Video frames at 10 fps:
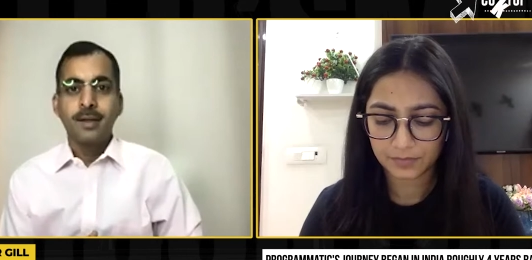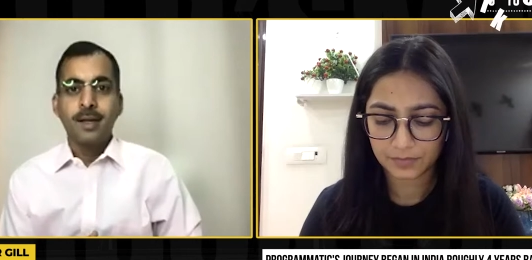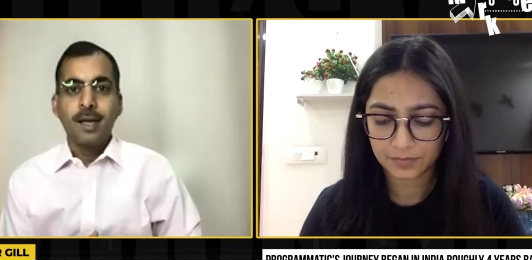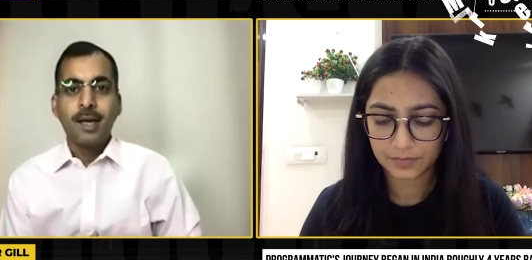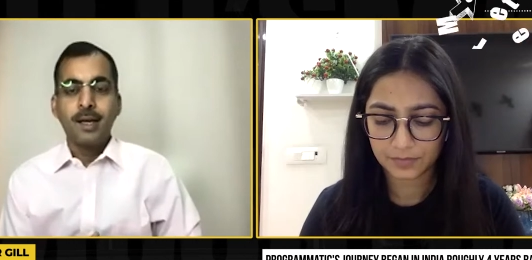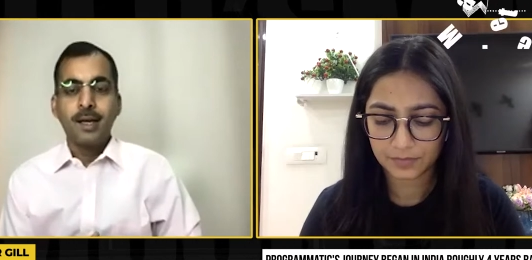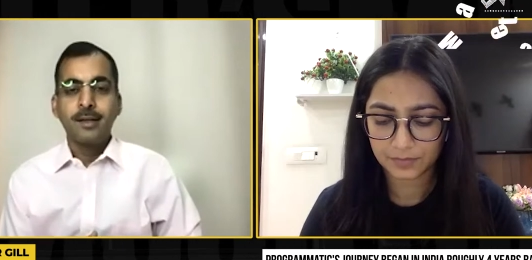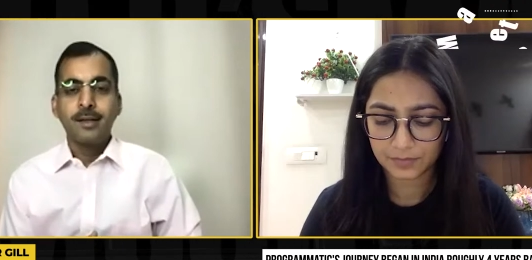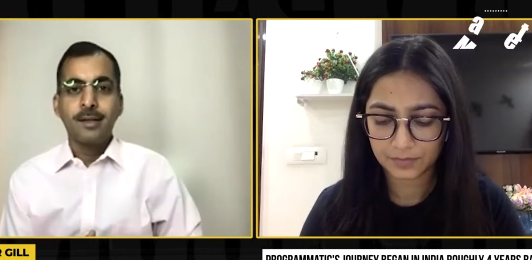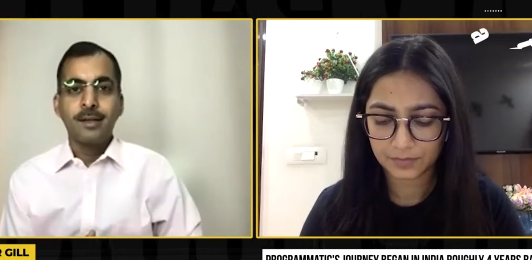Speaker 1: and
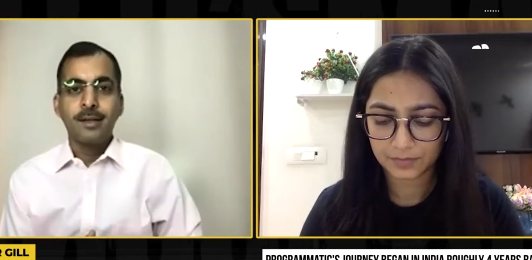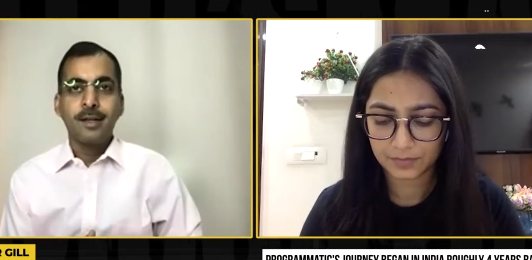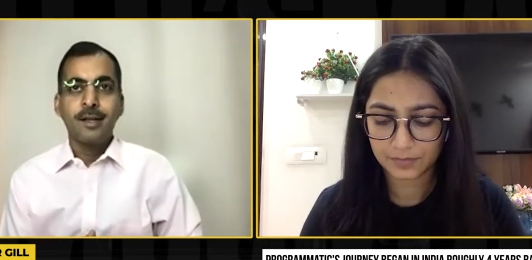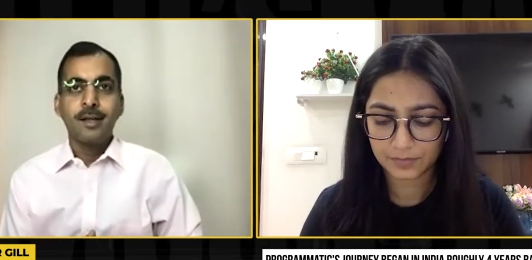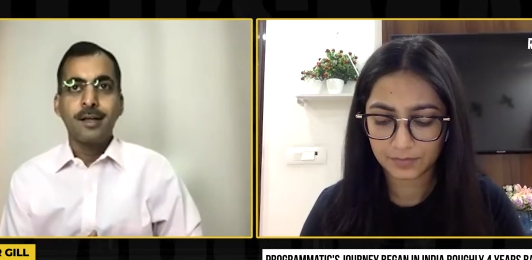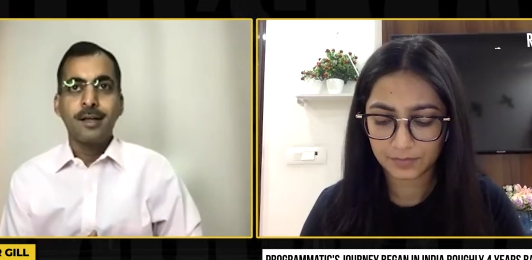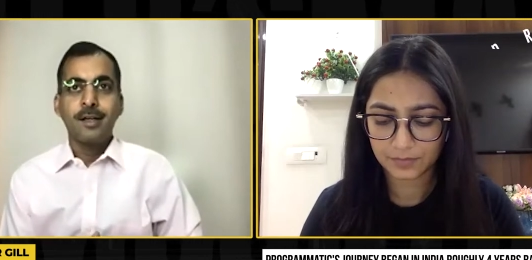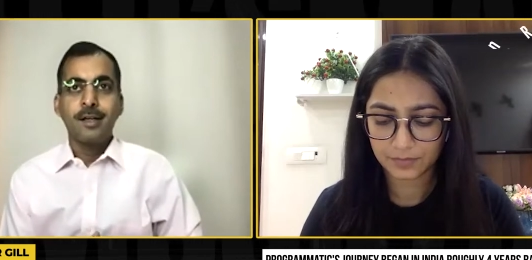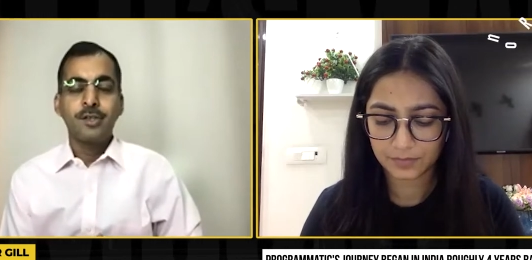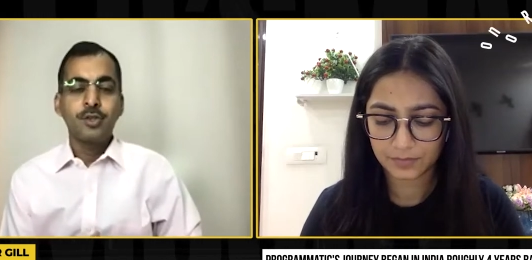
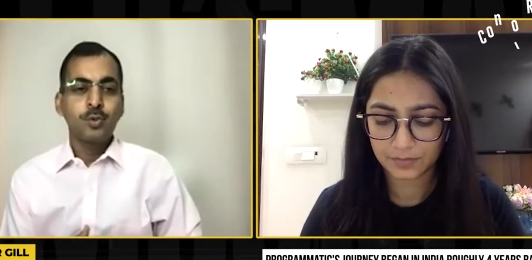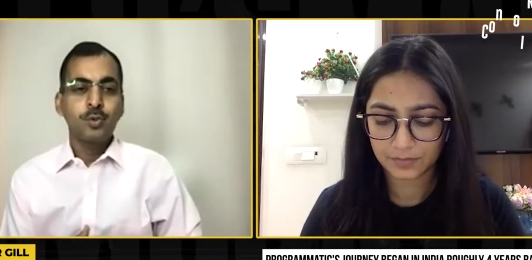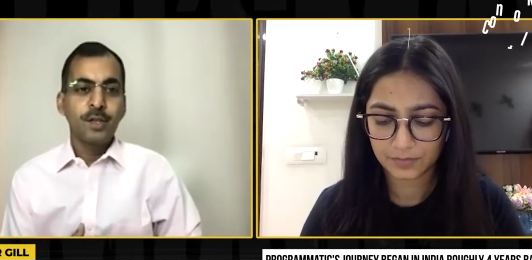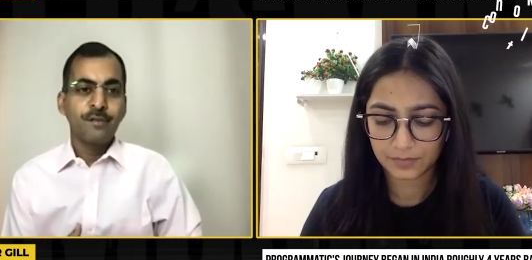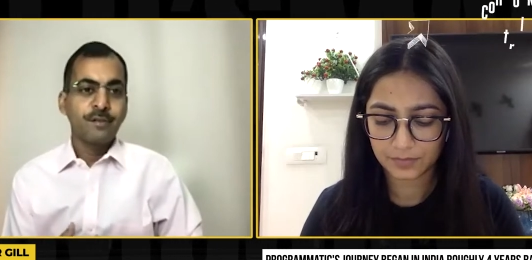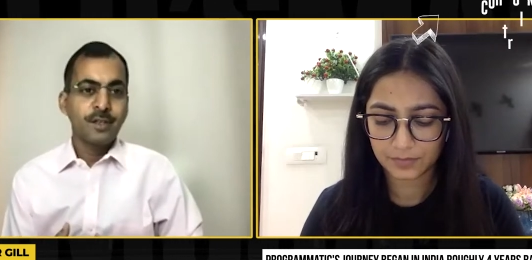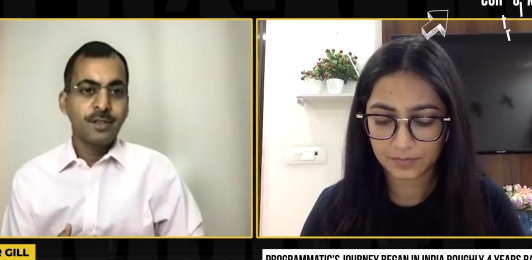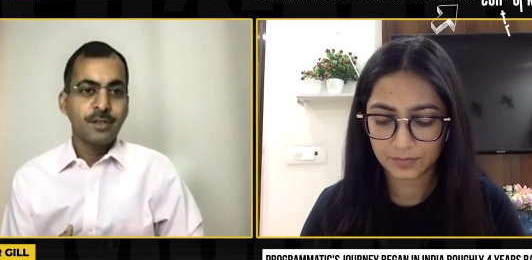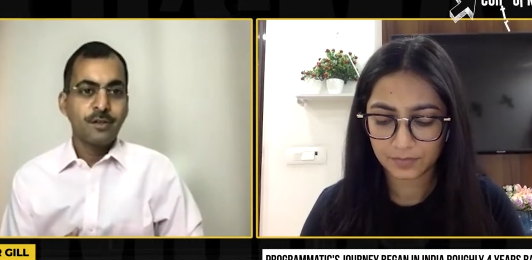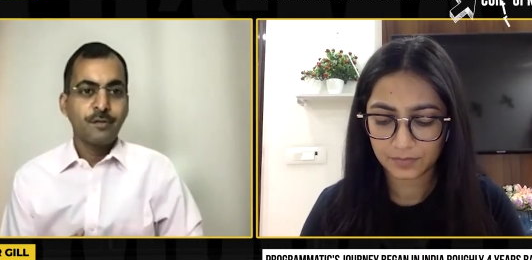the true
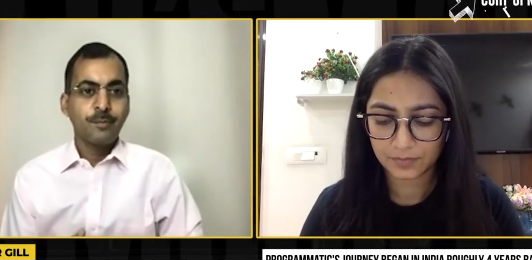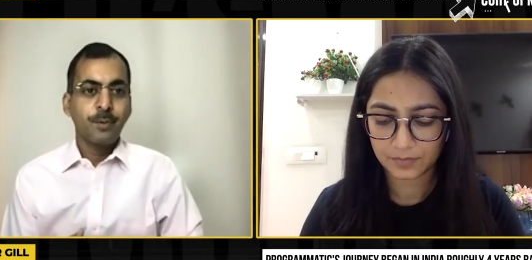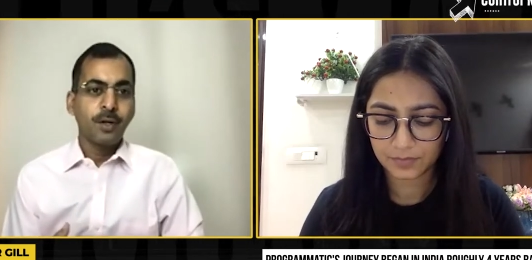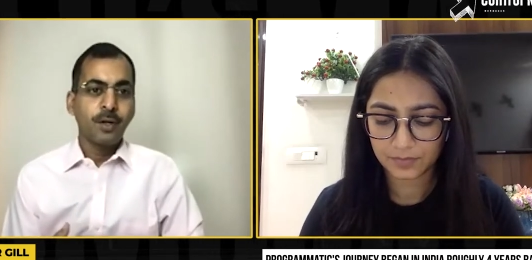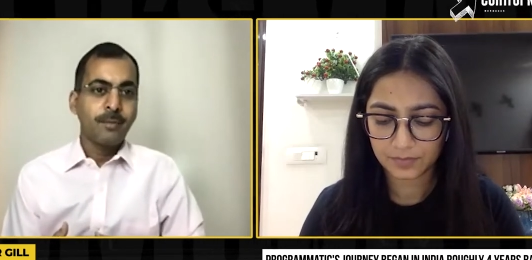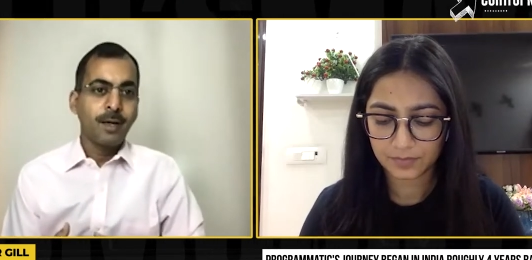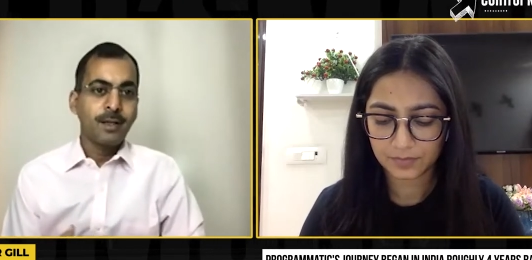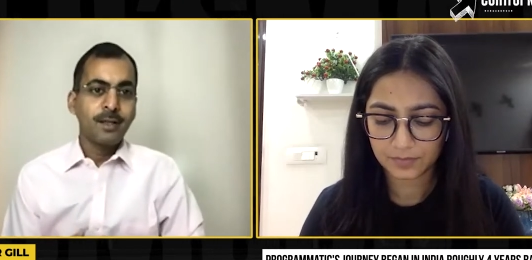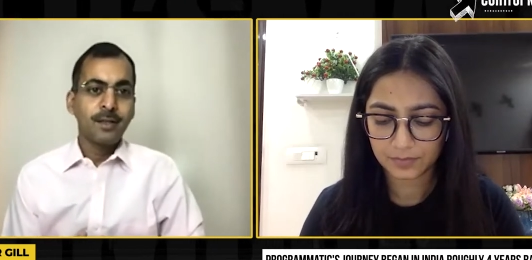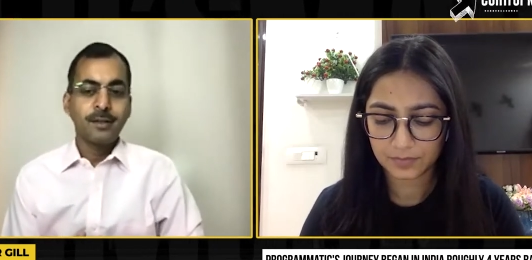definition of
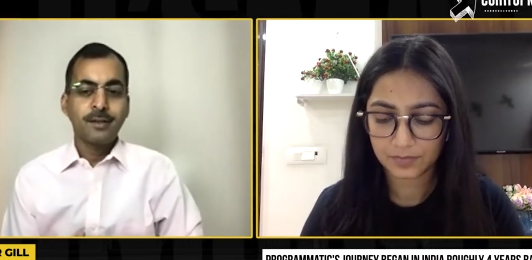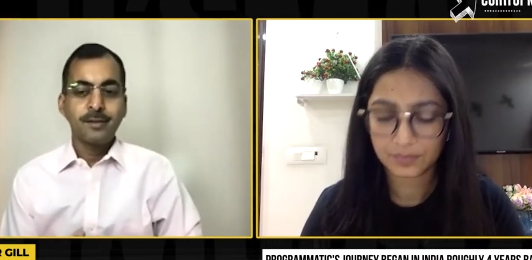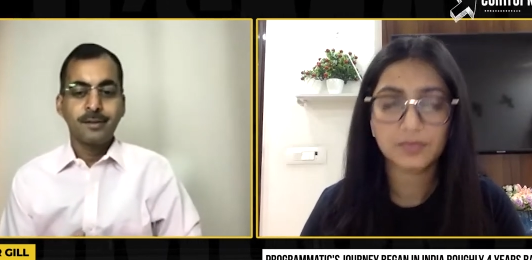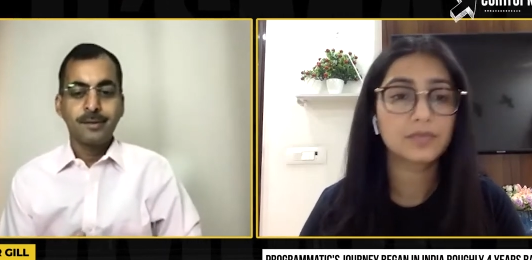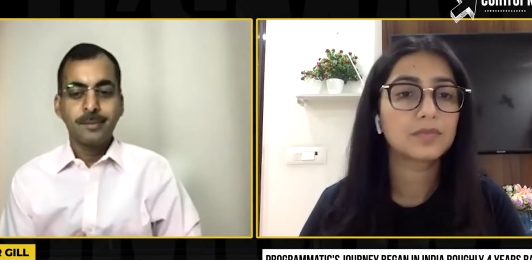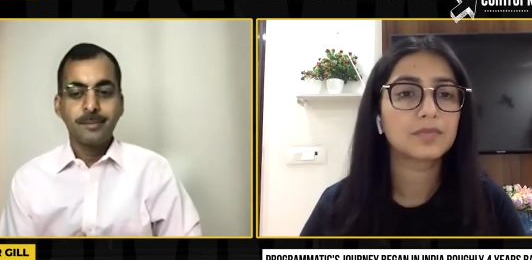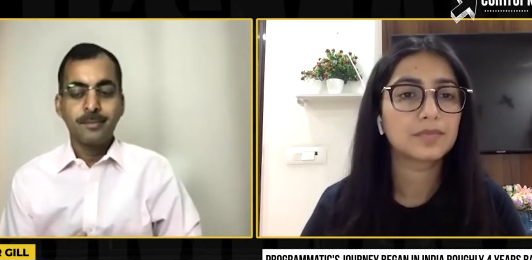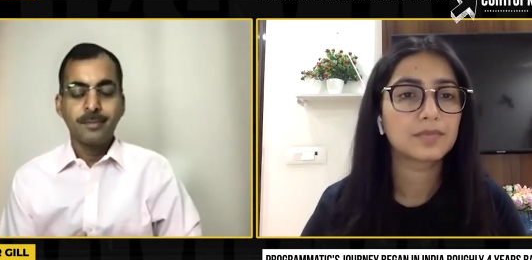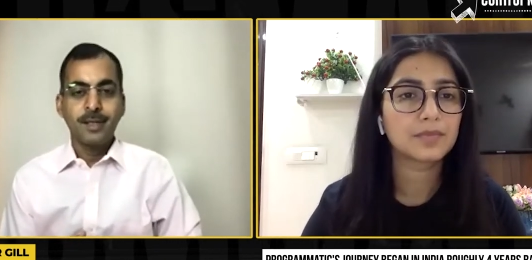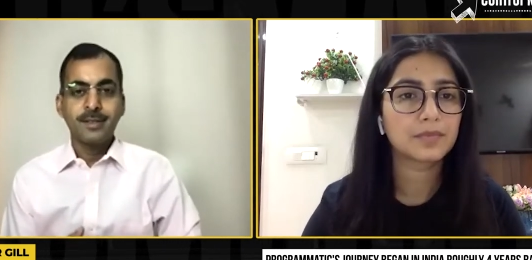programmatic uh, has